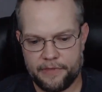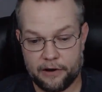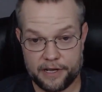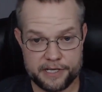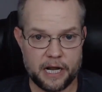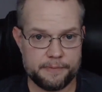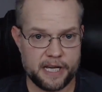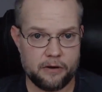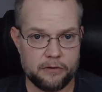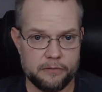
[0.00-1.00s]
There is an
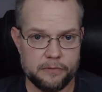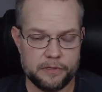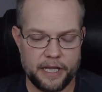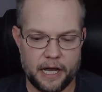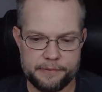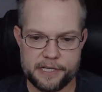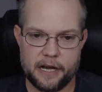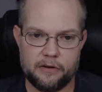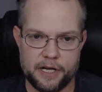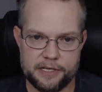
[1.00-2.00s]
upsell. The
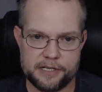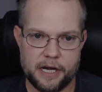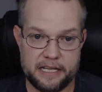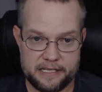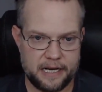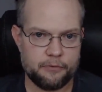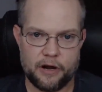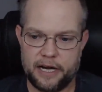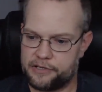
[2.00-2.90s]
upsell is it's an upgrade.